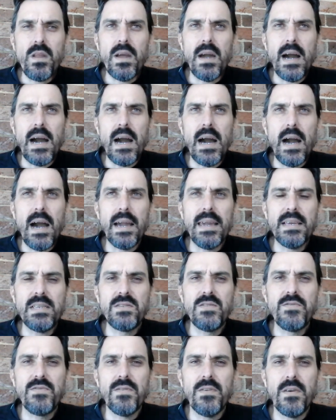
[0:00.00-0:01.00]
I
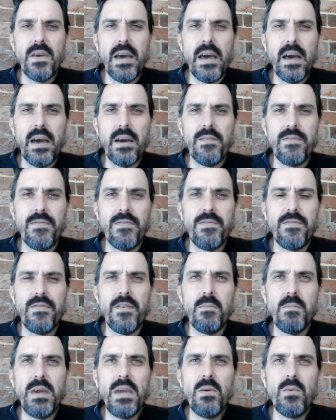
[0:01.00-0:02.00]
guess for
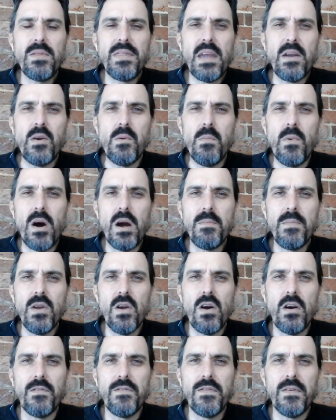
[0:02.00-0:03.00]
me, what they remind me
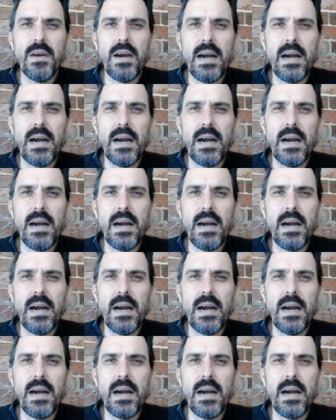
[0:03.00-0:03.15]
of,